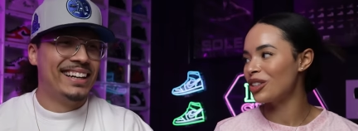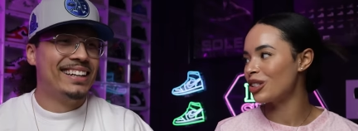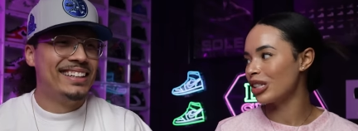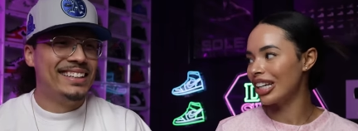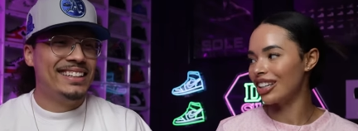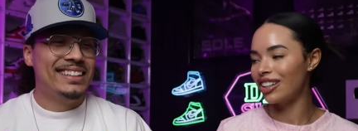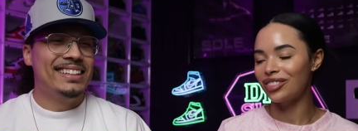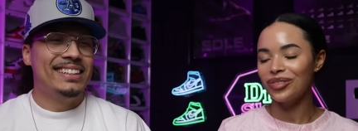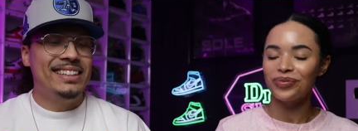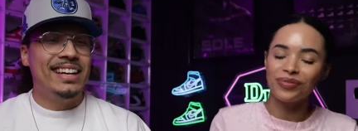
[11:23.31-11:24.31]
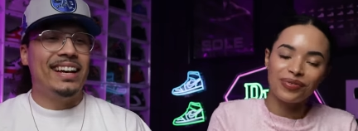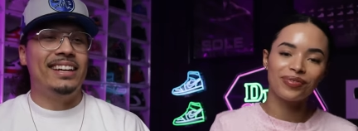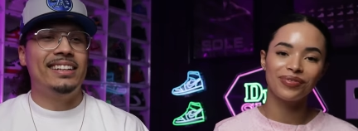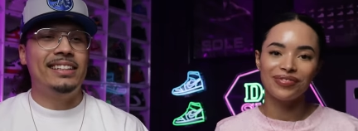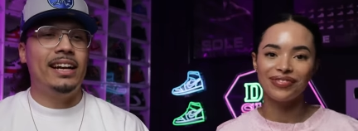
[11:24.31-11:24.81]
Speaker 1: don't usually hit on.
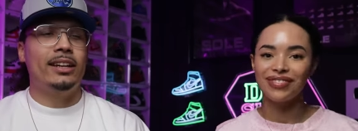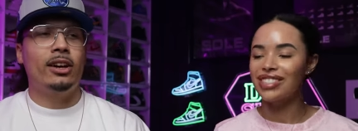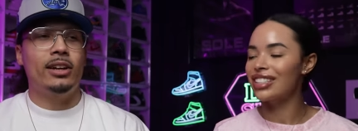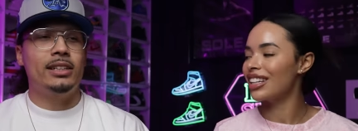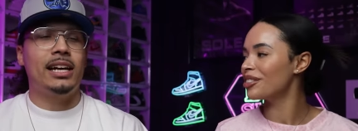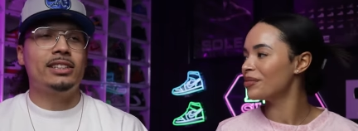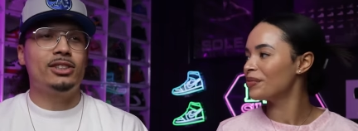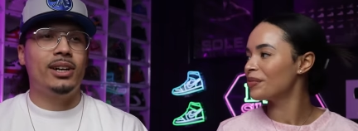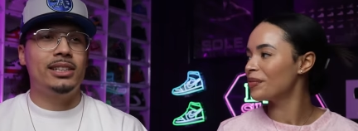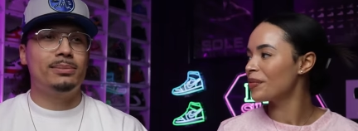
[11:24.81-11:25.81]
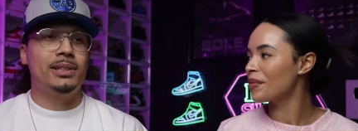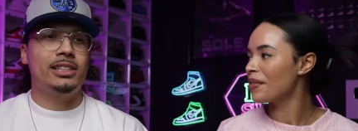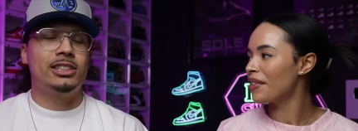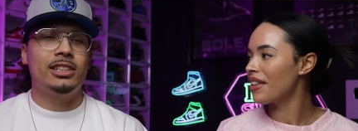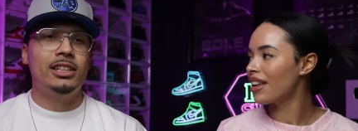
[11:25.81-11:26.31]
Speaker 2: Yeah, yeah, no, it's actually crazy
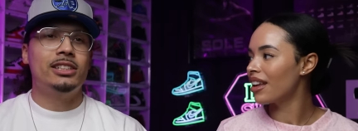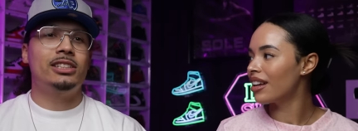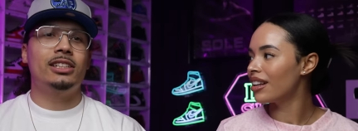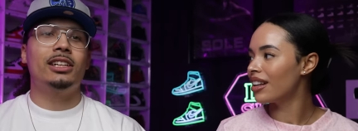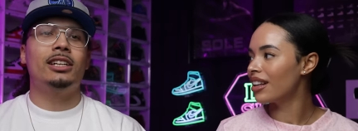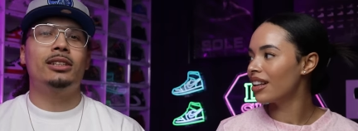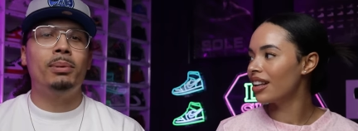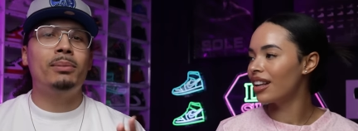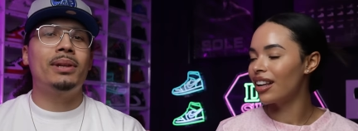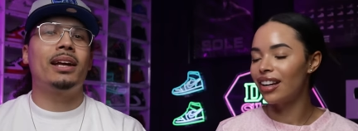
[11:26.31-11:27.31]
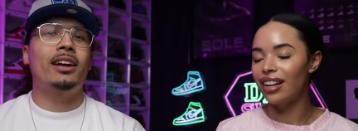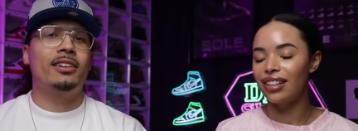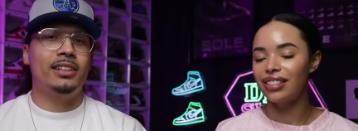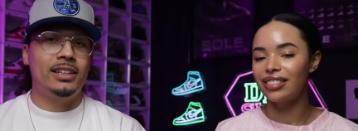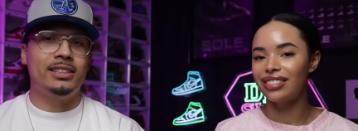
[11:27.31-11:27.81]
because she, the people that
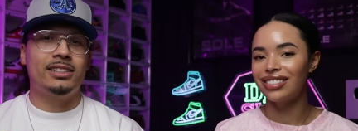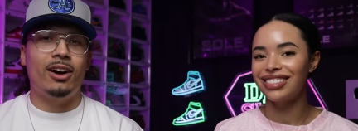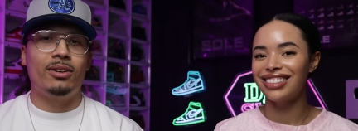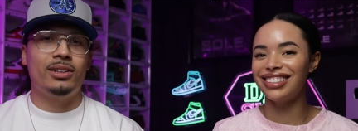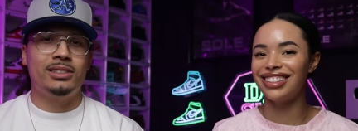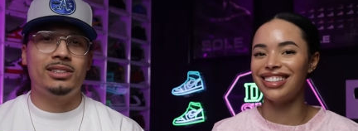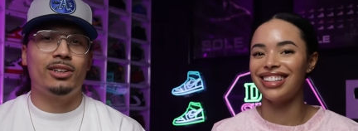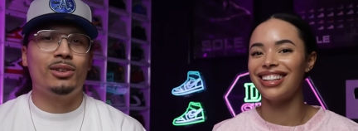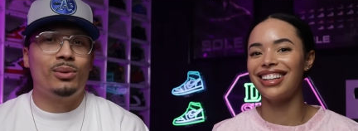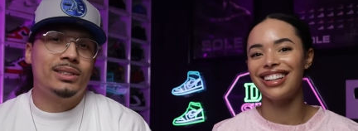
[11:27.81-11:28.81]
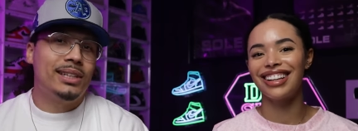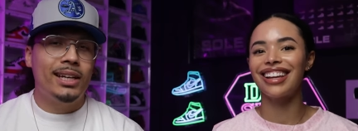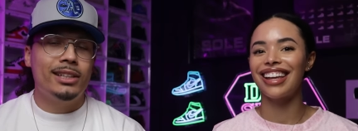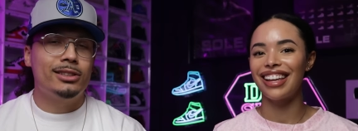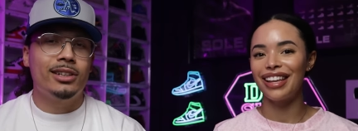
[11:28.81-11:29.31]
care the least are these are the ones
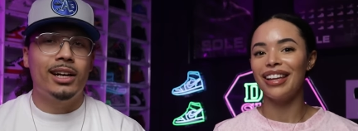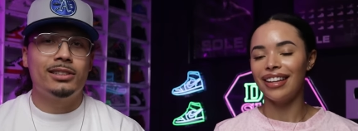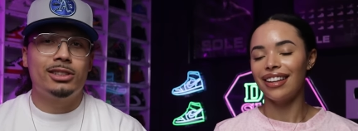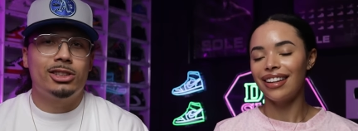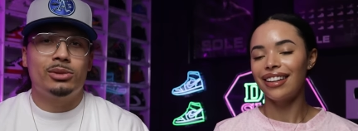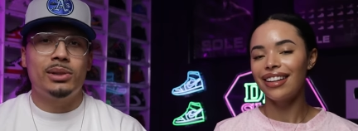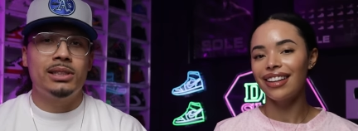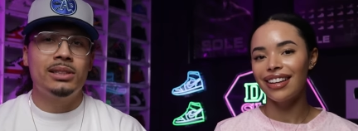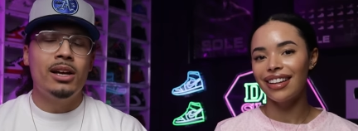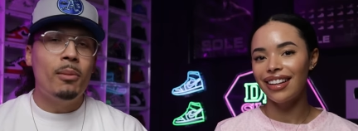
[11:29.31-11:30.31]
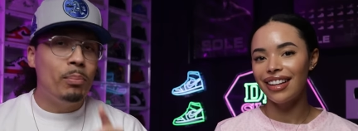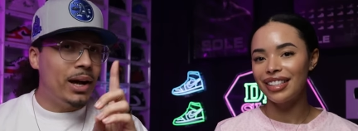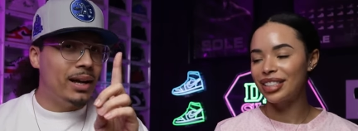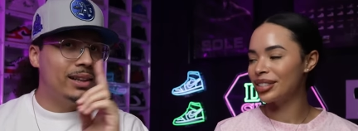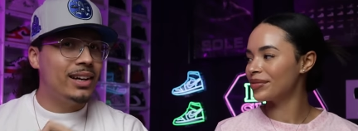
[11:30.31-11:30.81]
that hit you guys. It's just what it is.
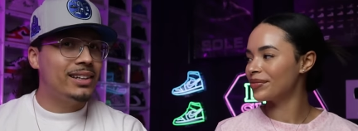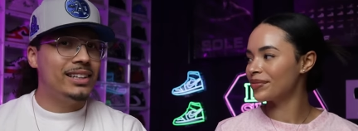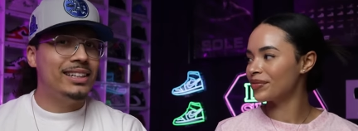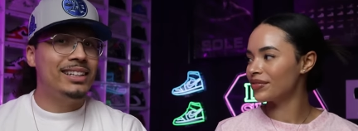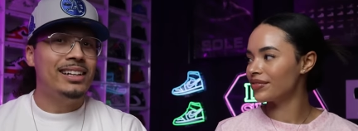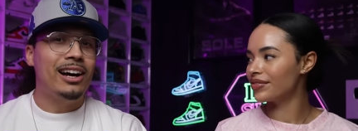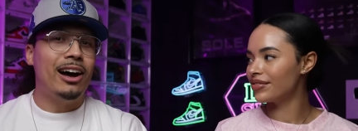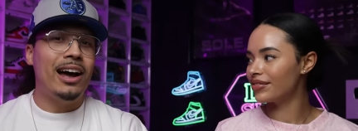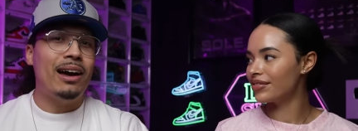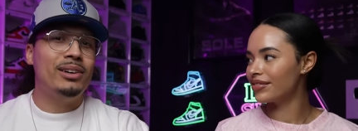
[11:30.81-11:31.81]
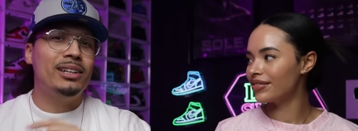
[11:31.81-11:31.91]
But luckily, I have